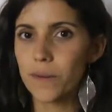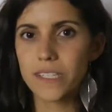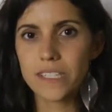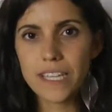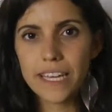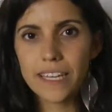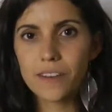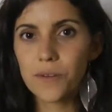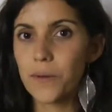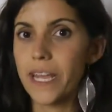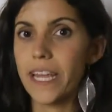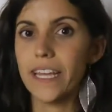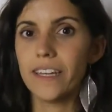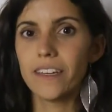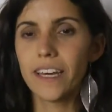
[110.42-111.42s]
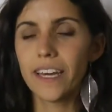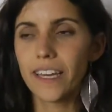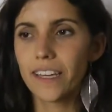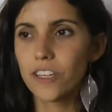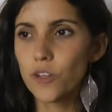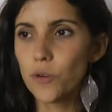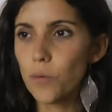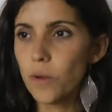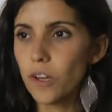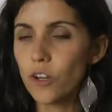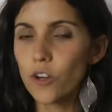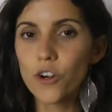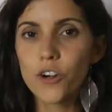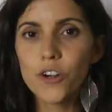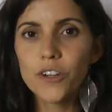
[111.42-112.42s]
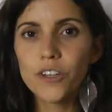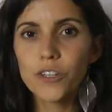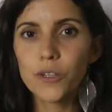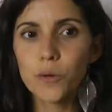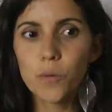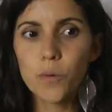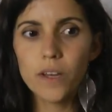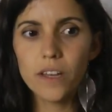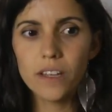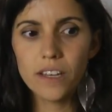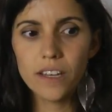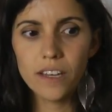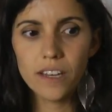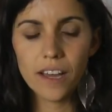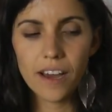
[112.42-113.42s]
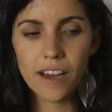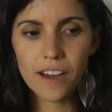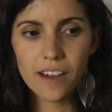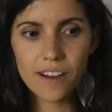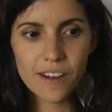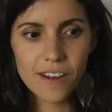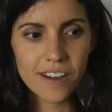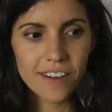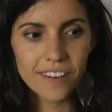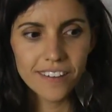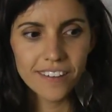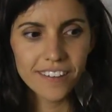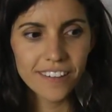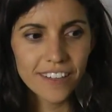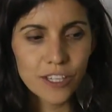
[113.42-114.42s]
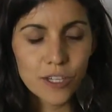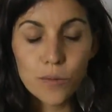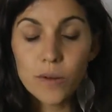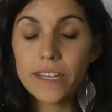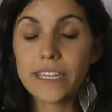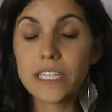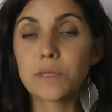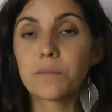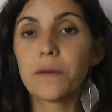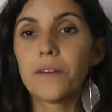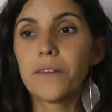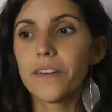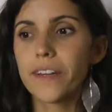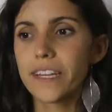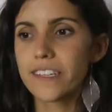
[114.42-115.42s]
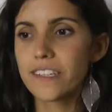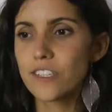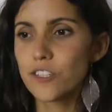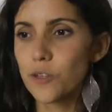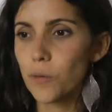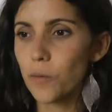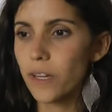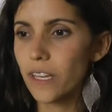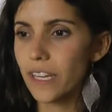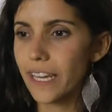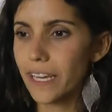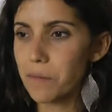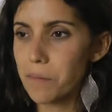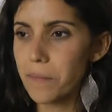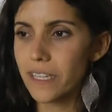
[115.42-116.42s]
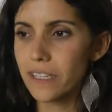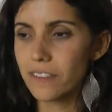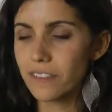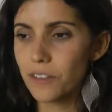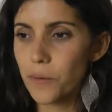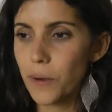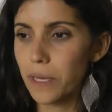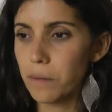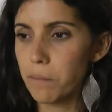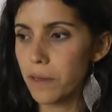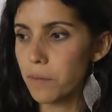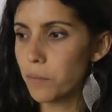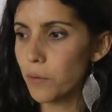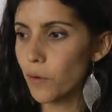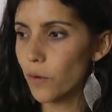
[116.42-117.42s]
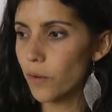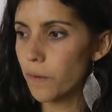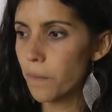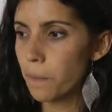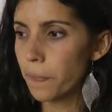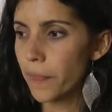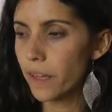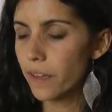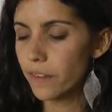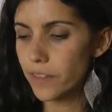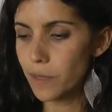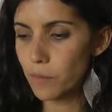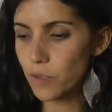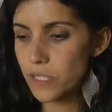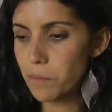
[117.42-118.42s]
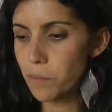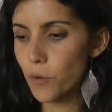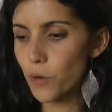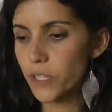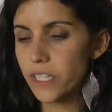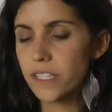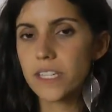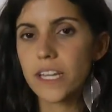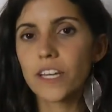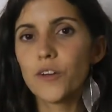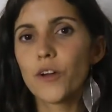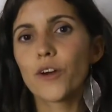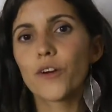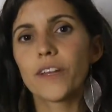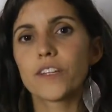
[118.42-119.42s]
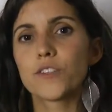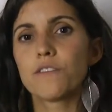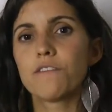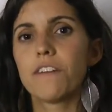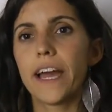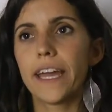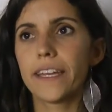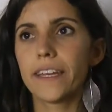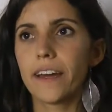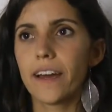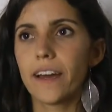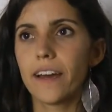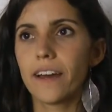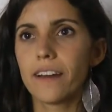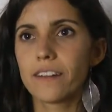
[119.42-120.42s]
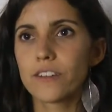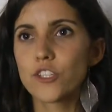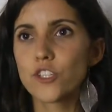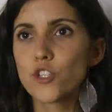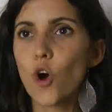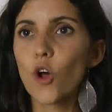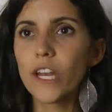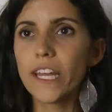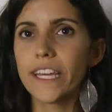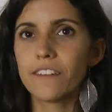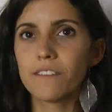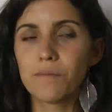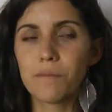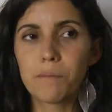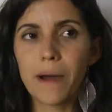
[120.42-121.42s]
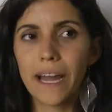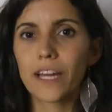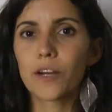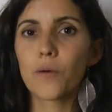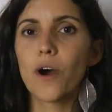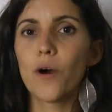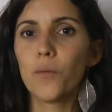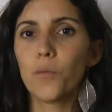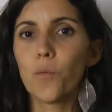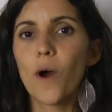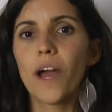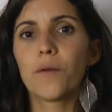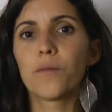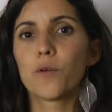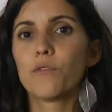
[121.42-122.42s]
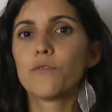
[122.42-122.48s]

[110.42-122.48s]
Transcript: It's like great. Like you will learn, you will, uh, you will experience, you will like meet great people. The most important is like you are going to find a solid background why raw